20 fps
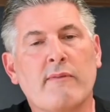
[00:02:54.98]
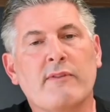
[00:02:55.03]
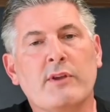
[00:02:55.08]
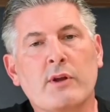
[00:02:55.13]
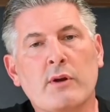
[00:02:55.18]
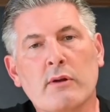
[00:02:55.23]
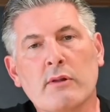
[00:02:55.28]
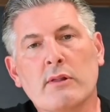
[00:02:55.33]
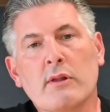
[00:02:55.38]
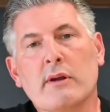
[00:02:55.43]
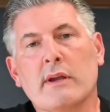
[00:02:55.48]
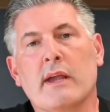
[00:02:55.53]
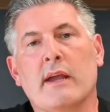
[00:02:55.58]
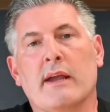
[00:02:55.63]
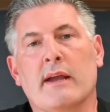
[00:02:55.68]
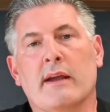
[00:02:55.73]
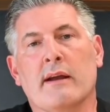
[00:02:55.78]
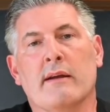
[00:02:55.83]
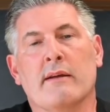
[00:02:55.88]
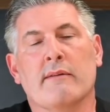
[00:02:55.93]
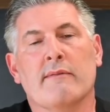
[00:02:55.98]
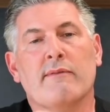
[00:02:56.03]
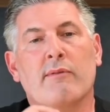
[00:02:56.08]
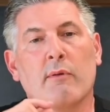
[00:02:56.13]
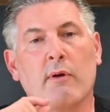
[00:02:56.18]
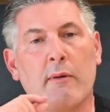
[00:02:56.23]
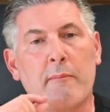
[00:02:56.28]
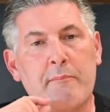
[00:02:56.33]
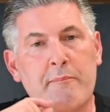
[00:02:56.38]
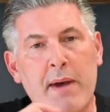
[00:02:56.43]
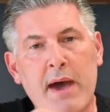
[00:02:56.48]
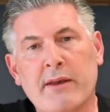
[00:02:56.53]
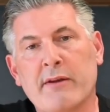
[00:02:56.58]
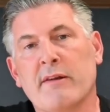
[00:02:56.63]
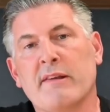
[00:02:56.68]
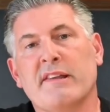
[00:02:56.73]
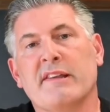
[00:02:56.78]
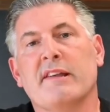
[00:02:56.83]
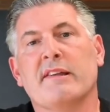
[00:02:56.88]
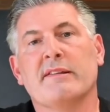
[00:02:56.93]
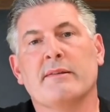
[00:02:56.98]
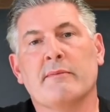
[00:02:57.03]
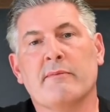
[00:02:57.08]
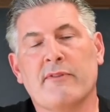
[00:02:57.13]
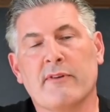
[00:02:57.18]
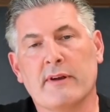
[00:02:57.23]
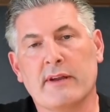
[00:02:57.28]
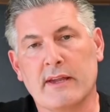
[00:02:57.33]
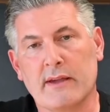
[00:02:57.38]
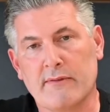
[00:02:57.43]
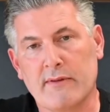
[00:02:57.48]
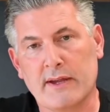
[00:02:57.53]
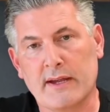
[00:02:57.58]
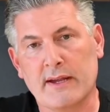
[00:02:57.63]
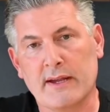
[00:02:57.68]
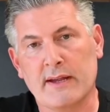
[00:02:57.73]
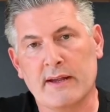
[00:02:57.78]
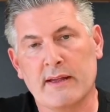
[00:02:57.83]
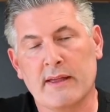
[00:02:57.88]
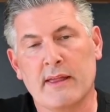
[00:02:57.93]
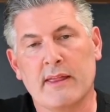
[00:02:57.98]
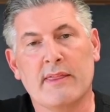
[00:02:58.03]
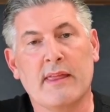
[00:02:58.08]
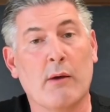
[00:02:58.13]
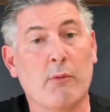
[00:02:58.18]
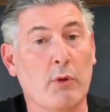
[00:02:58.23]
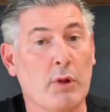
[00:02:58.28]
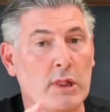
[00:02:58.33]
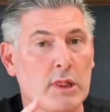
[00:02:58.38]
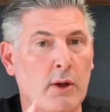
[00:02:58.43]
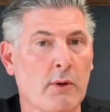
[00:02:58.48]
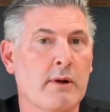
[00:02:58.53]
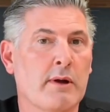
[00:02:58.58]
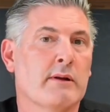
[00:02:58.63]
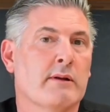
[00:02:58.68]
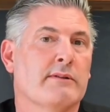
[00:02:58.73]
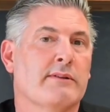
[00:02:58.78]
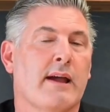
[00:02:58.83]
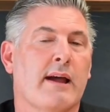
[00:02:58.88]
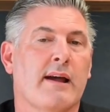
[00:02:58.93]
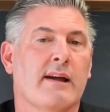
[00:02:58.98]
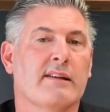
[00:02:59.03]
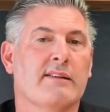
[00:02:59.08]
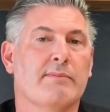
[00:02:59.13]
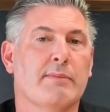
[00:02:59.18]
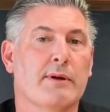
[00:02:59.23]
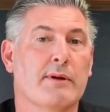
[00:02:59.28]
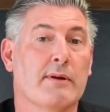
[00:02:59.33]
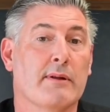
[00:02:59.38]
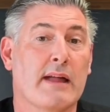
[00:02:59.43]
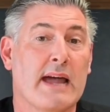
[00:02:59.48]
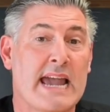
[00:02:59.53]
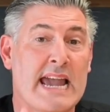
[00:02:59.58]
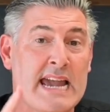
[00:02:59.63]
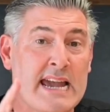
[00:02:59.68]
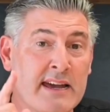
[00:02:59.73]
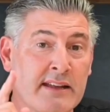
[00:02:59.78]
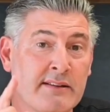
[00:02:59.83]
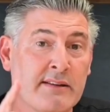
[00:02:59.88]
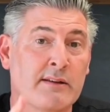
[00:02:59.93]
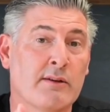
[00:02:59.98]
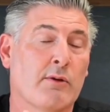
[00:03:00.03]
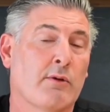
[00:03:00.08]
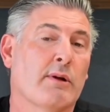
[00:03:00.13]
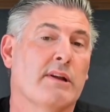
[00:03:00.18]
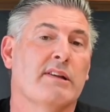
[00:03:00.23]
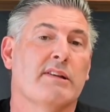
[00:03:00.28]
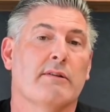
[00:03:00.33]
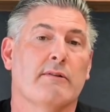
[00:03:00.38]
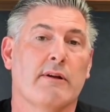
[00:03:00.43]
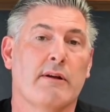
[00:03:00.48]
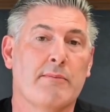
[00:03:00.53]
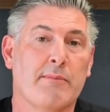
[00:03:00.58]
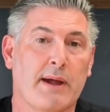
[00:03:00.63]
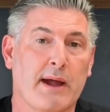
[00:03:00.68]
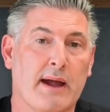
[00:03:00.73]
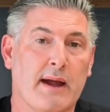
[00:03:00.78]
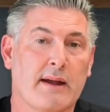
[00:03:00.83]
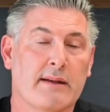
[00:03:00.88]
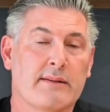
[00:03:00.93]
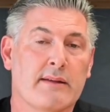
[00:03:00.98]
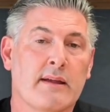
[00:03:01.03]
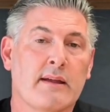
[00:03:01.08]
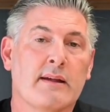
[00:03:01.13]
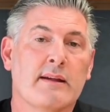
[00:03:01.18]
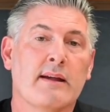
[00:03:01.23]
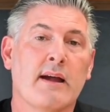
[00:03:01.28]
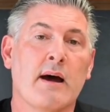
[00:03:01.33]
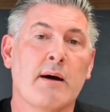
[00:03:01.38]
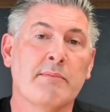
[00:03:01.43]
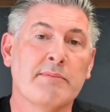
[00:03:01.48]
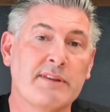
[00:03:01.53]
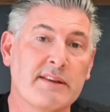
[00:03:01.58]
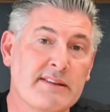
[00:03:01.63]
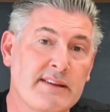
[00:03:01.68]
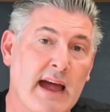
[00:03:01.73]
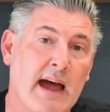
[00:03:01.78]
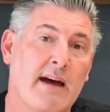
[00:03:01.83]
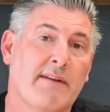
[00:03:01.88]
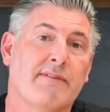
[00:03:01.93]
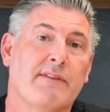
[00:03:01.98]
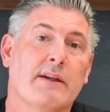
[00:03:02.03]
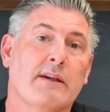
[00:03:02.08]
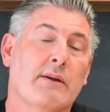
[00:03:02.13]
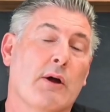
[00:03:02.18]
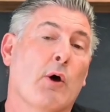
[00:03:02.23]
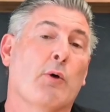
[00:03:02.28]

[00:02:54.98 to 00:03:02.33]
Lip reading: if you're looking for a better system for giving that will lower your tax bill and increase your impact, come to Daffy and